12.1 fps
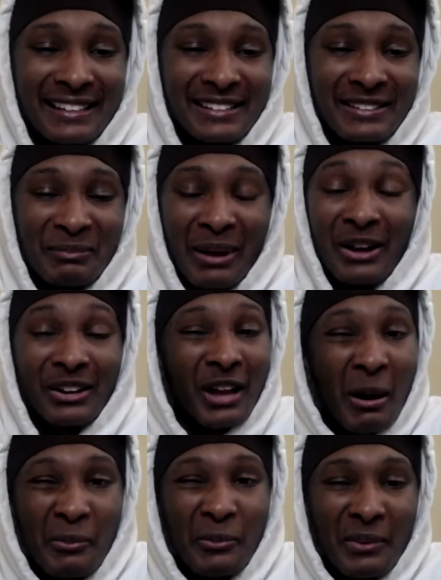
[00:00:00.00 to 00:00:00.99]
About a
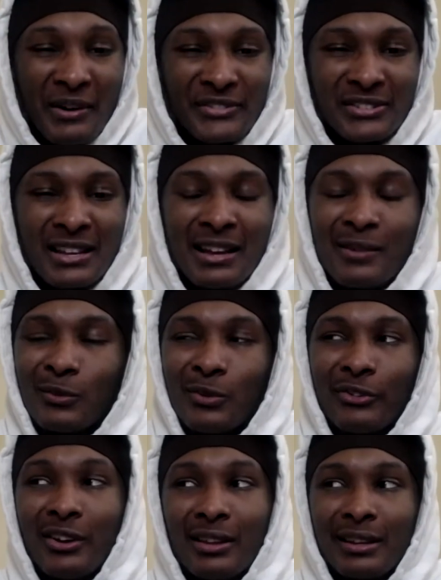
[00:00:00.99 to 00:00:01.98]
couple months, well
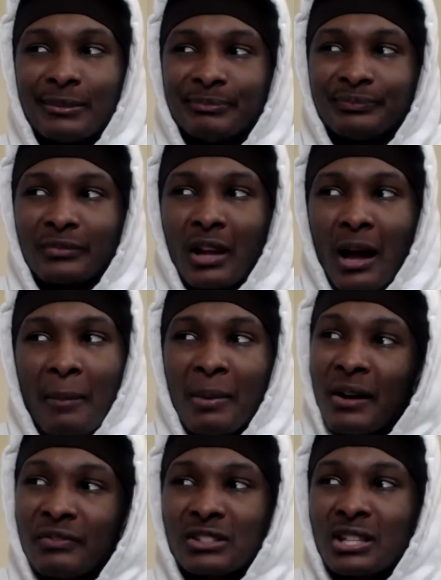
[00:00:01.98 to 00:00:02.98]
really, a
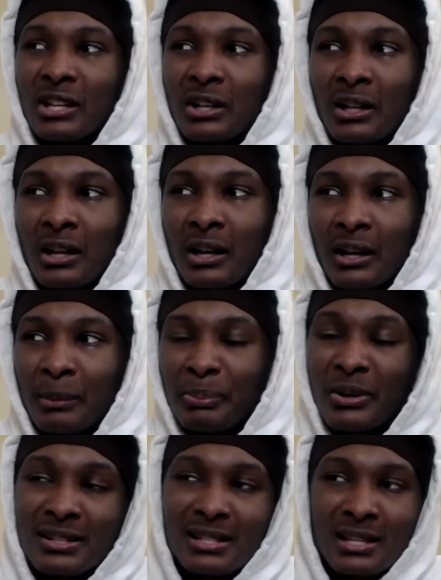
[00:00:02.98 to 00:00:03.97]
month till
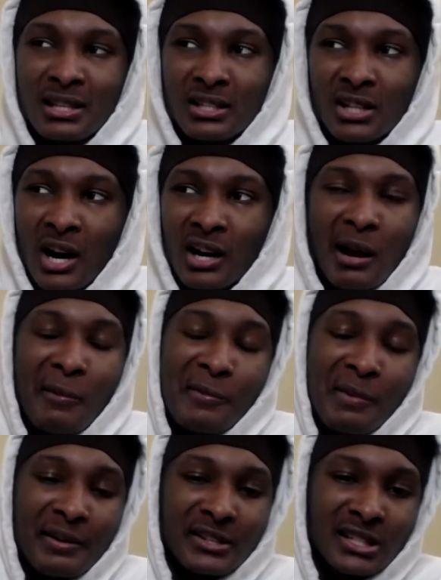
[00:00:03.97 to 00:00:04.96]
preseason start, a couple
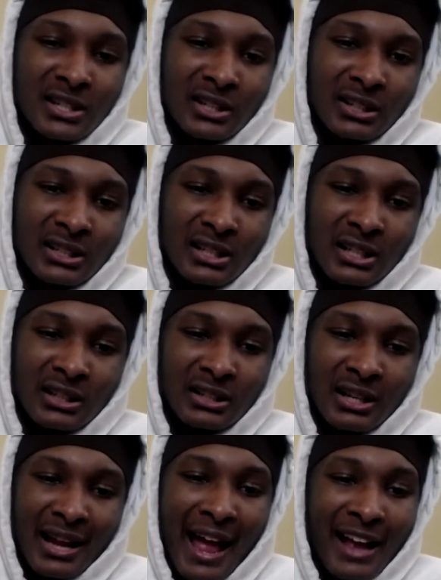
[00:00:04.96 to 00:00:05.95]
months till the
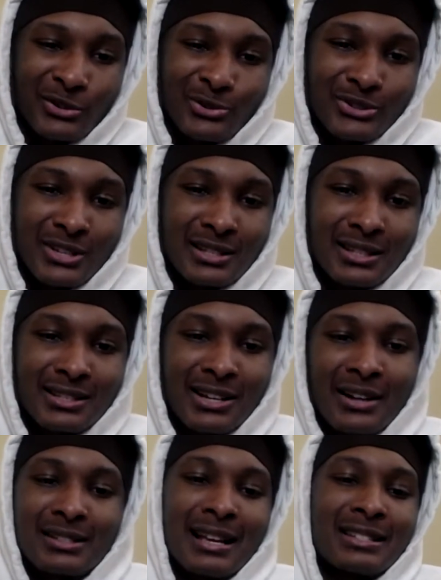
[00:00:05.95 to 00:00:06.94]
actual season
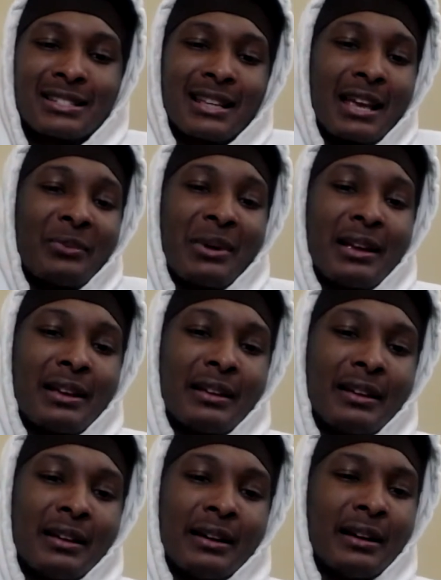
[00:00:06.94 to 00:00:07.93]
starts, I just can't wait.
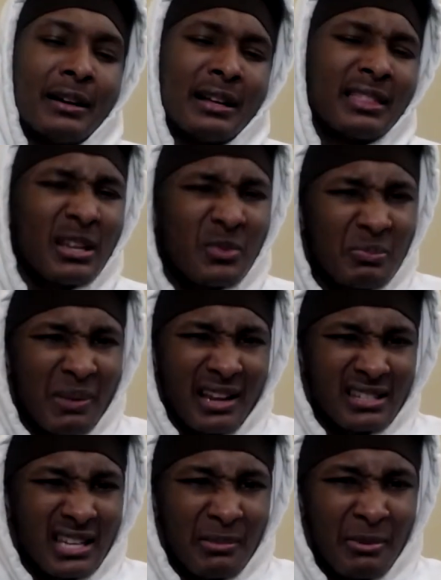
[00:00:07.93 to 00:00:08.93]
I think we play
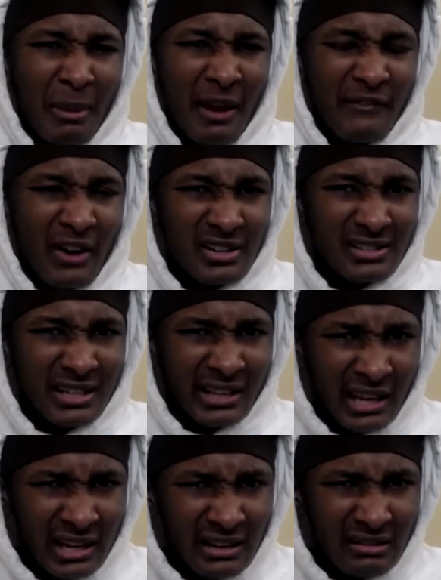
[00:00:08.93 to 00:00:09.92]
Tampa Bay first
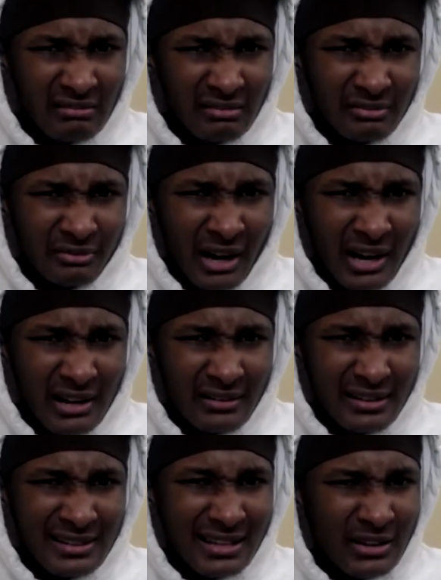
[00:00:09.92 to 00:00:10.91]
again, right?
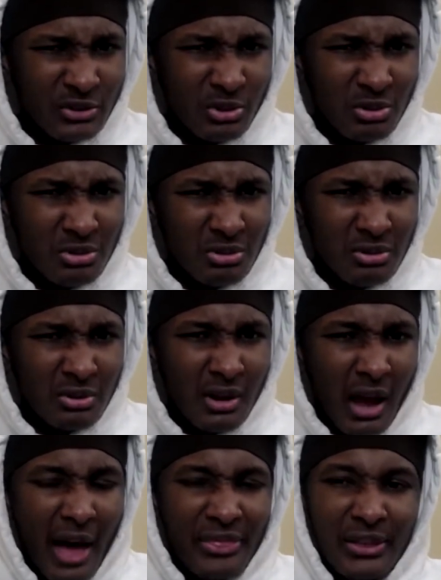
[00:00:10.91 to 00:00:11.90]
Is that true?
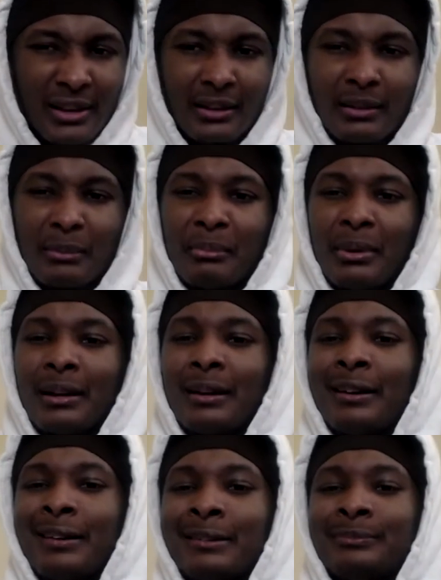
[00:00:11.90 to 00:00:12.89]
I think, but
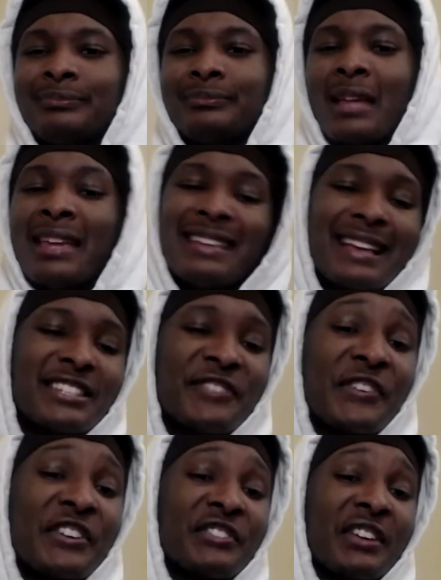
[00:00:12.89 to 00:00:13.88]
that's it
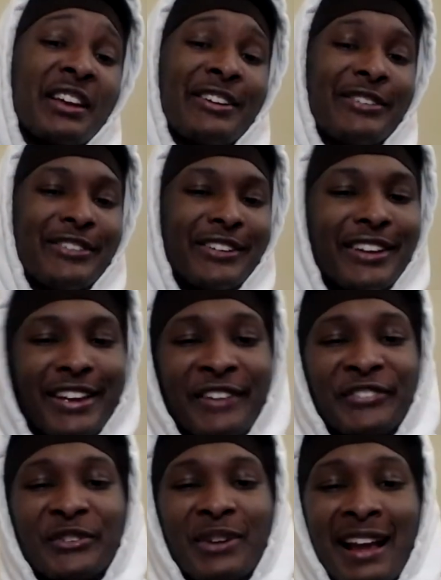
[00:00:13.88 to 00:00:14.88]
for this video. If
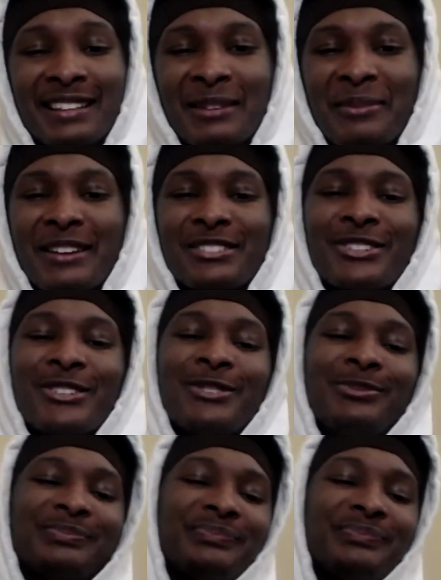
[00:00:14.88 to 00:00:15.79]
you liked it, make sure you